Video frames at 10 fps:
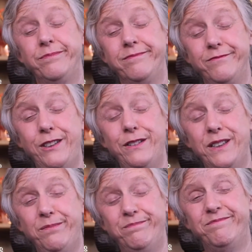vivid,
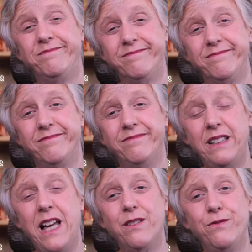a
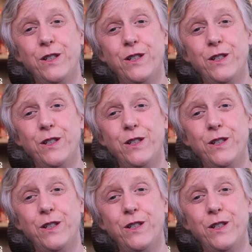lot of